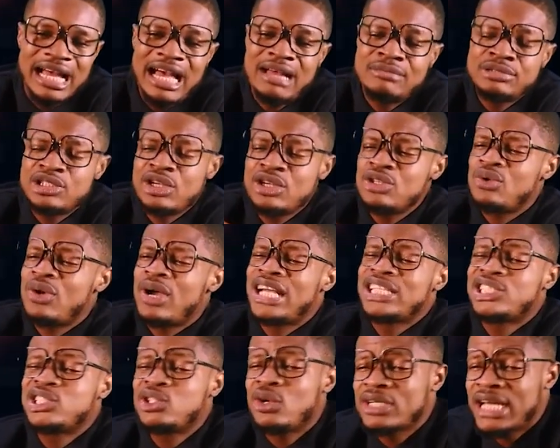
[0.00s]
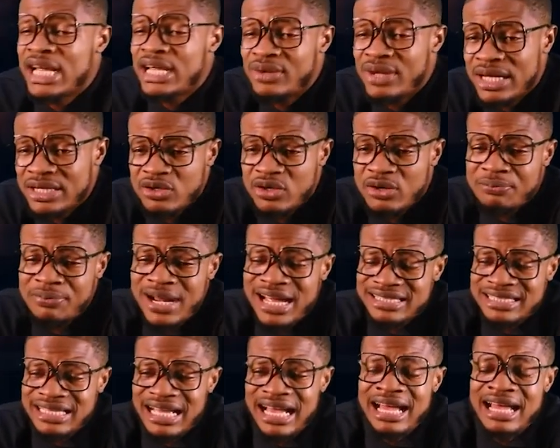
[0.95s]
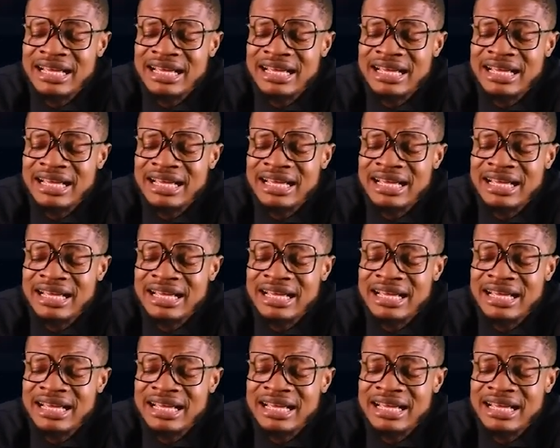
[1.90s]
I'm sure you are shocked and you are surprised.